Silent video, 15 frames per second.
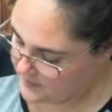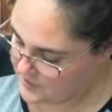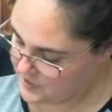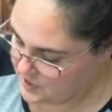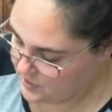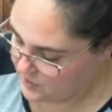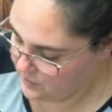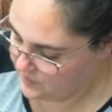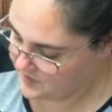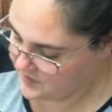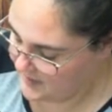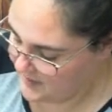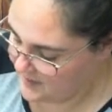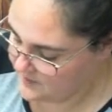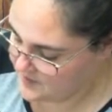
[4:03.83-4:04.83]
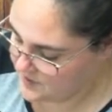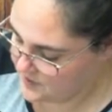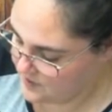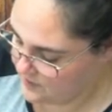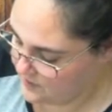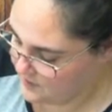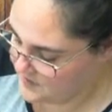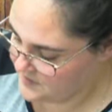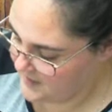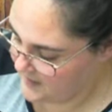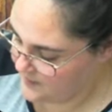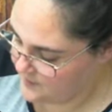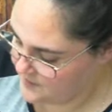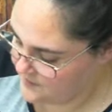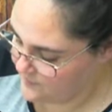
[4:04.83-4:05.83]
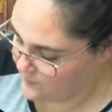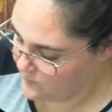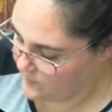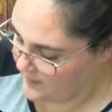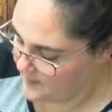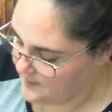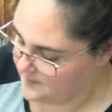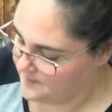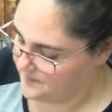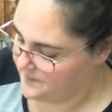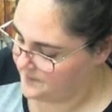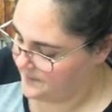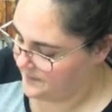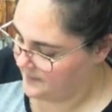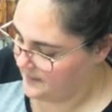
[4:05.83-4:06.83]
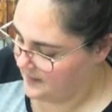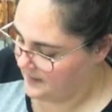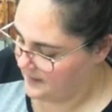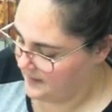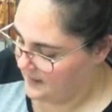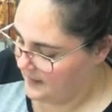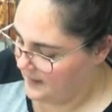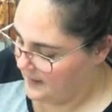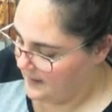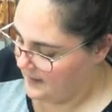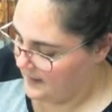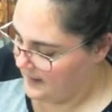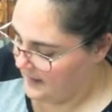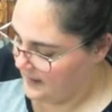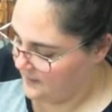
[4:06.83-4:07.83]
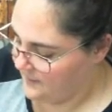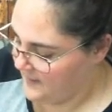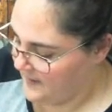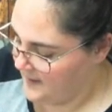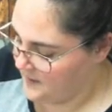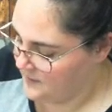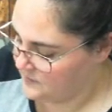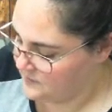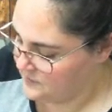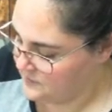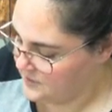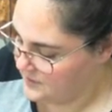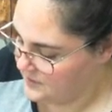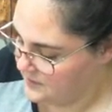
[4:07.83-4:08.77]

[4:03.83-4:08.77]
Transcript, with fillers: 2 times 2 times 4. I found